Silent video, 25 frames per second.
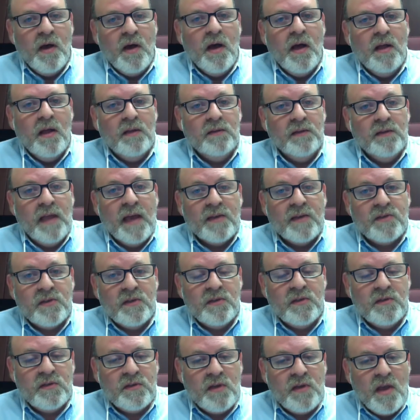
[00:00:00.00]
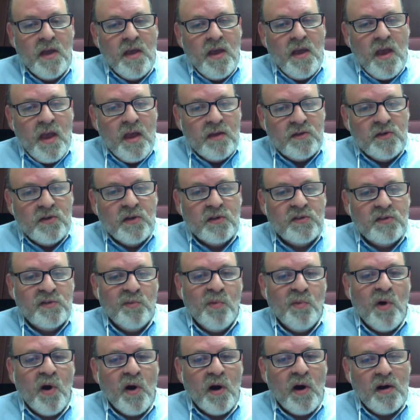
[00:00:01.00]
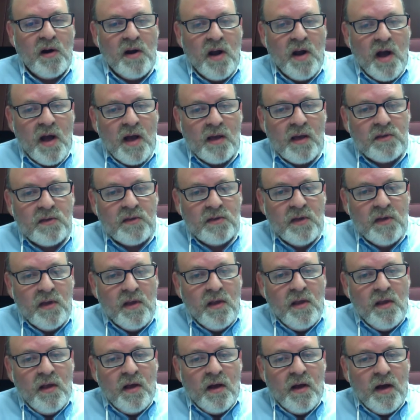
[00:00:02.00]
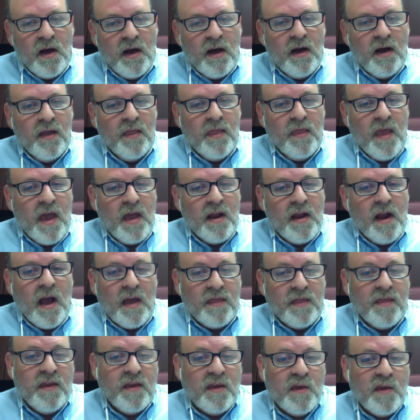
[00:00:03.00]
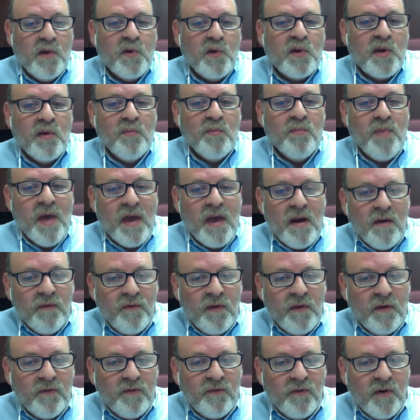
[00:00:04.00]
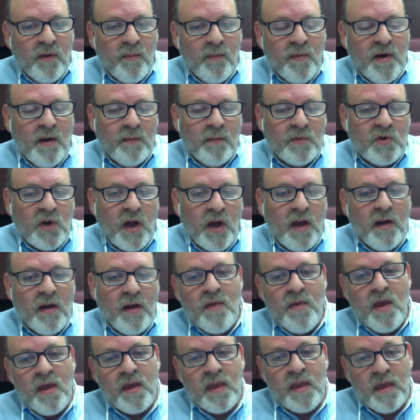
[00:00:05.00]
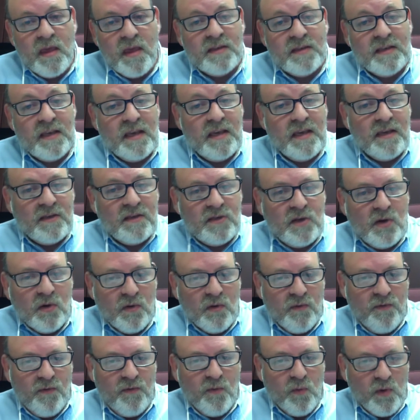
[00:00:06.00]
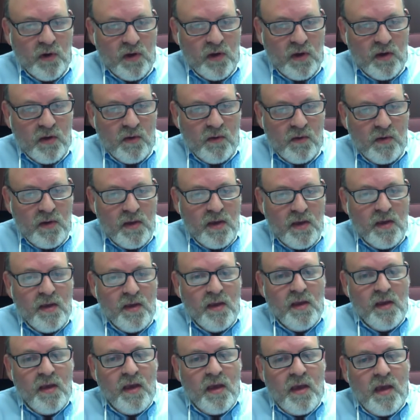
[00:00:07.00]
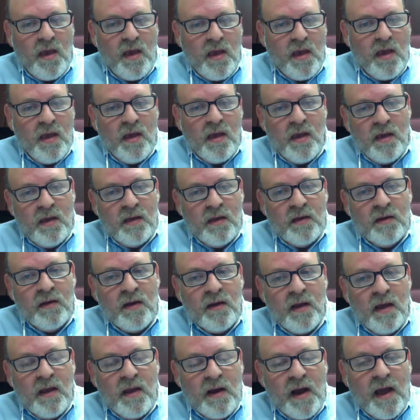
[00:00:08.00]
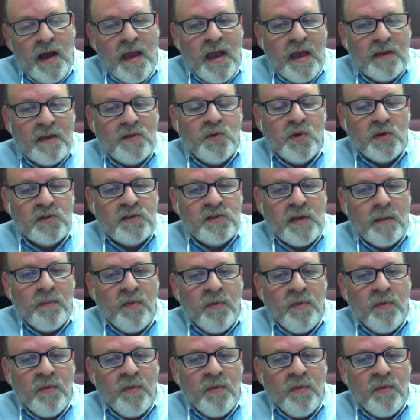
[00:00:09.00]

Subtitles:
lessons and took some hard knocks that I think you can benefit from, and I'm trying to make this easier for you. And I had to accept the